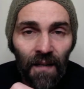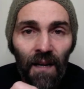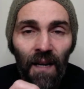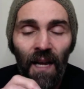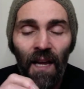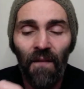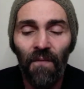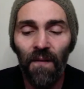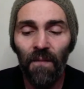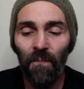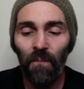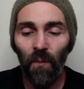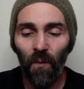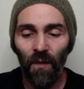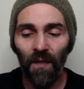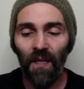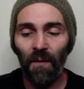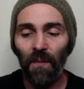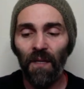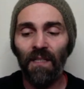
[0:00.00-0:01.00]
even
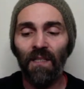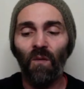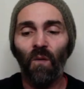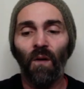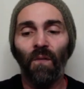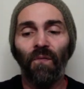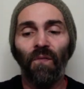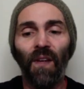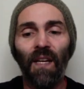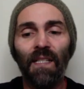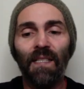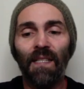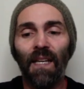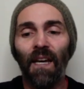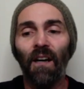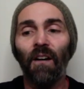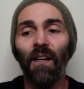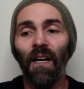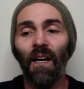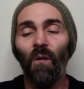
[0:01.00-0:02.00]
putting them into a fixed
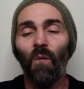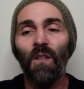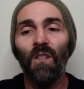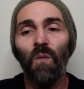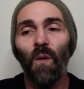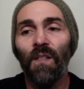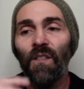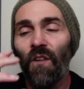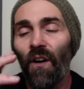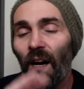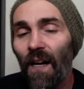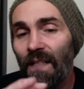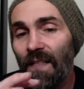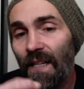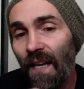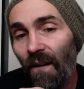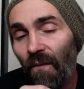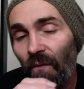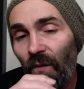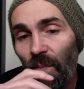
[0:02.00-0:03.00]
area, which we tried to
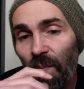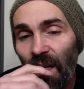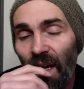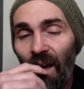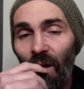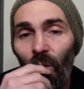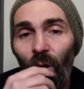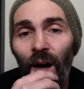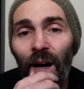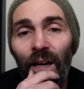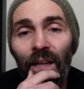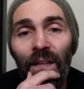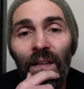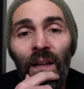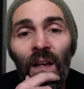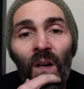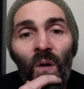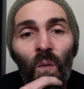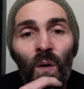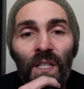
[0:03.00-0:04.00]
get from day 1,
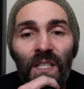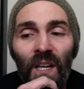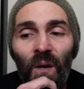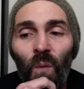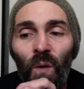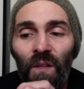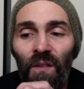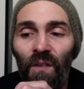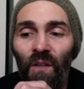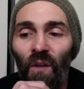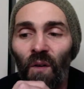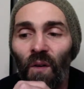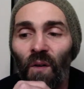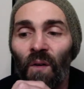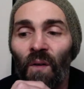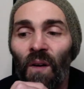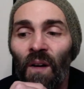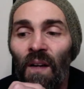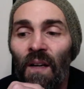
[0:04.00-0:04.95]
which they wouldn't do.